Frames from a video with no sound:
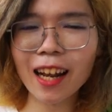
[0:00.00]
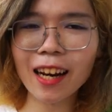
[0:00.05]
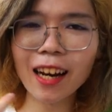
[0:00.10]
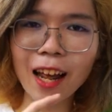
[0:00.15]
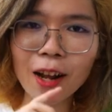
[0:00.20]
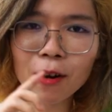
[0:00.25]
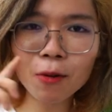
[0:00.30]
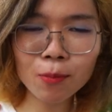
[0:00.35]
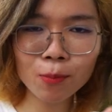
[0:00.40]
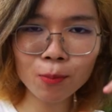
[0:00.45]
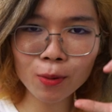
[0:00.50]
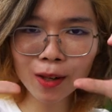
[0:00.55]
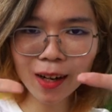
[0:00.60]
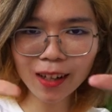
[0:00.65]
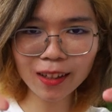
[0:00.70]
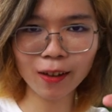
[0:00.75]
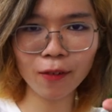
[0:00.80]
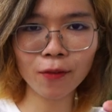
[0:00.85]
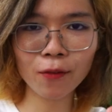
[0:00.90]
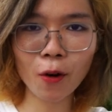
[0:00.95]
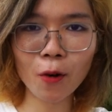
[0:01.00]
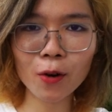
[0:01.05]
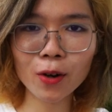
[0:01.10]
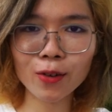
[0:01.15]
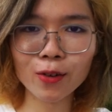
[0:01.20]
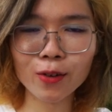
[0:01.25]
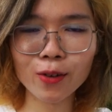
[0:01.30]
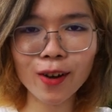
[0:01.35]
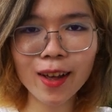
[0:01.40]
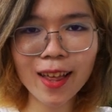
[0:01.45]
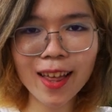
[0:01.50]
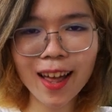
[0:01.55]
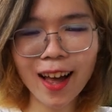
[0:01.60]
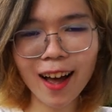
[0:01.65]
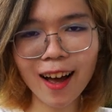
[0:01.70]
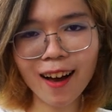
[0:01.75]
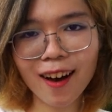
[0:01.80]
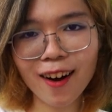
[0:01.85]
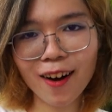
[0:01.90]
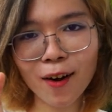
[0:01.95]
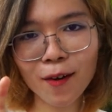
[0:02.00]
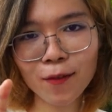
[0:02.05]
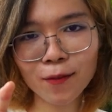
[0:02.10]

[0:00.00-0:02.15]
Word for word: and I would put like a photo uh,